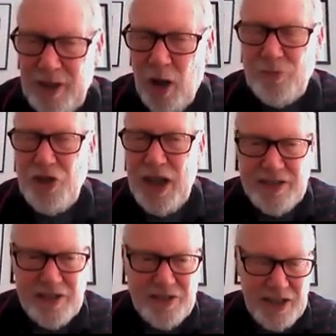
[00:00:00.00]

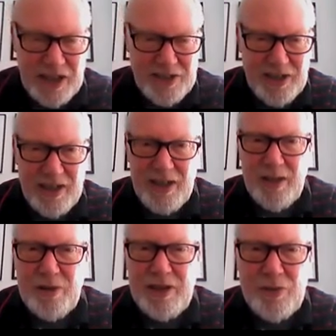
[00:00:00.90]
objected to this,
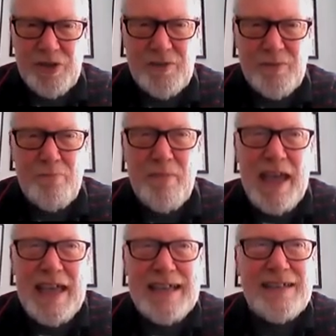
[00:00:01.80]
but it was
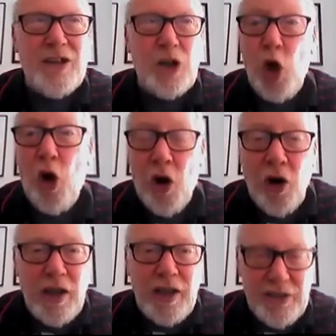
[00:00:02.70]
made
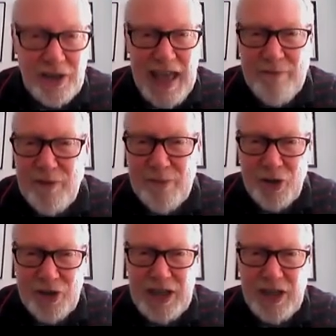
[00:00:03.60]
law that
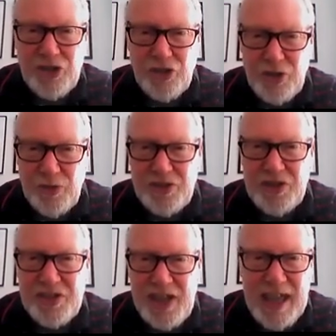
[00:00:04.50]
everybody should use the
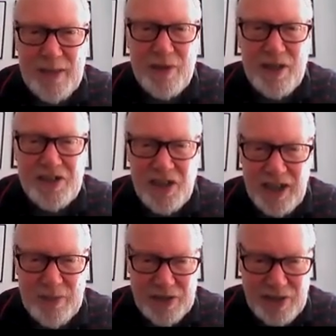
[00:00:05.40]
same
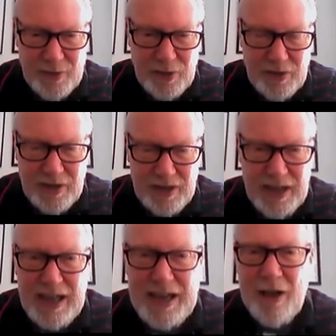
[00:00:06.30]
time interval
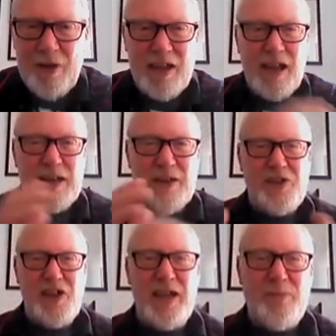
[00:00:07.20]
in our kind of
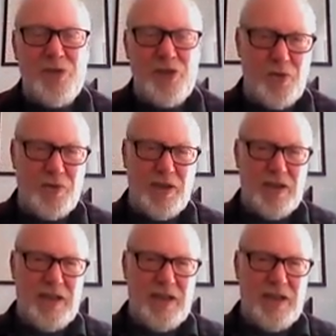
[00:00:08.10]
time zone.